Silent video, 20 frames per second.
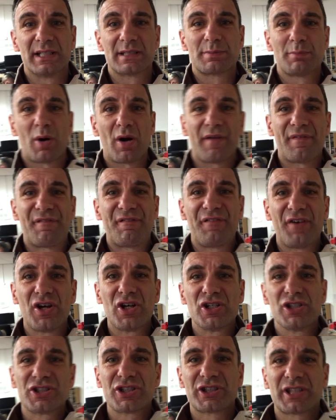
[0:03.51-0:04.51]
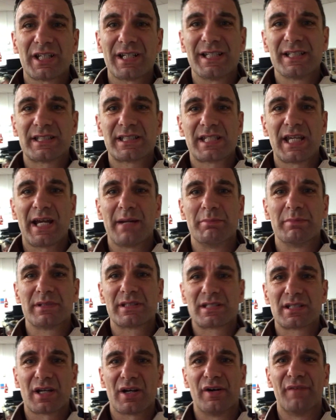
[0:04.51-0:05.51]
It's my first
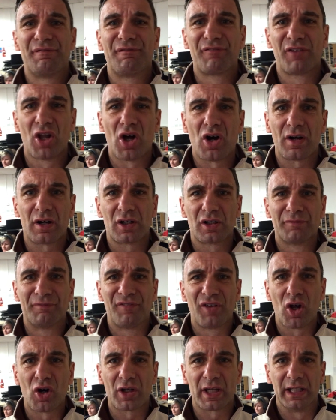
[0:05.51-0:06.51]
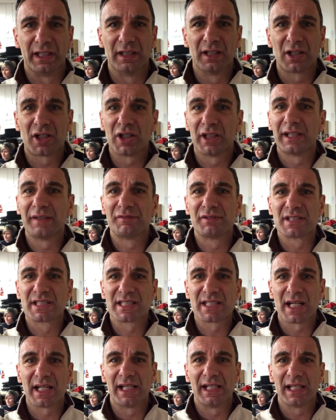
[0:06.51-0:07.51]
attempt of vlogging. I can't even
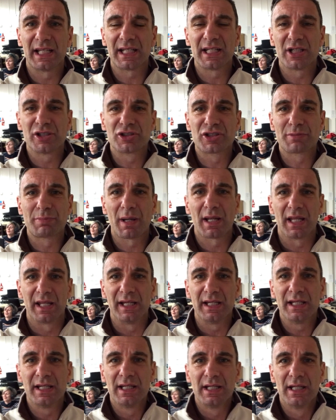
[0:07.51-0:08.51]
say it, let alone spell it.